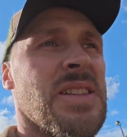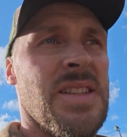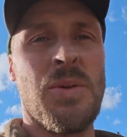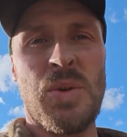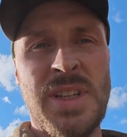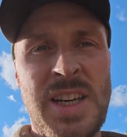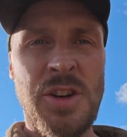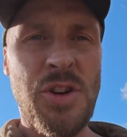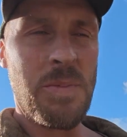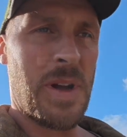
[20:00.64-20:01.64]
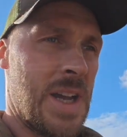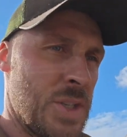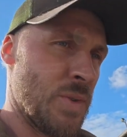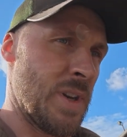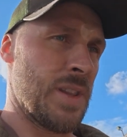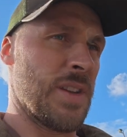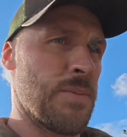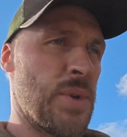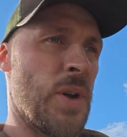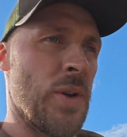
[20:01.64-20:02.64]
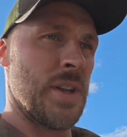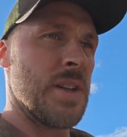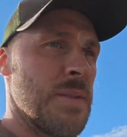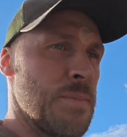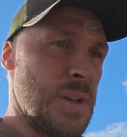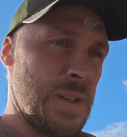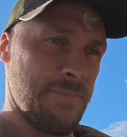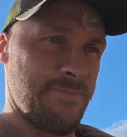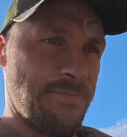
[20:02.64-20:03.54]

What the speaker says: there wasn't any new parts or anything put on it, but